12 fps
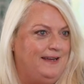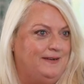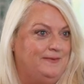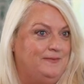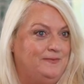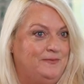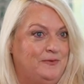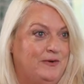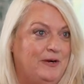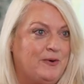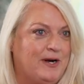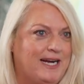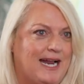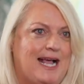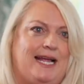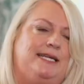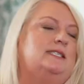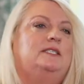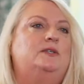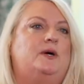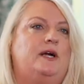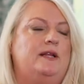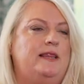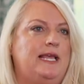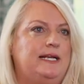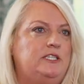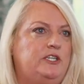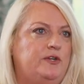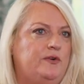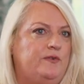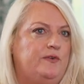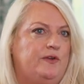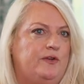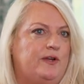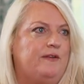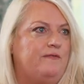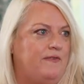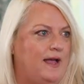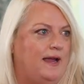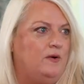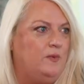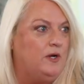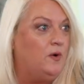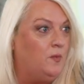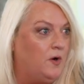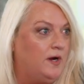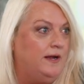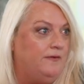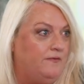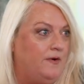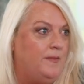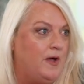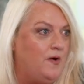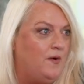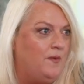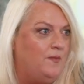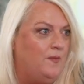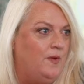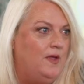uh, reorganized or things you, you can find when you're working from home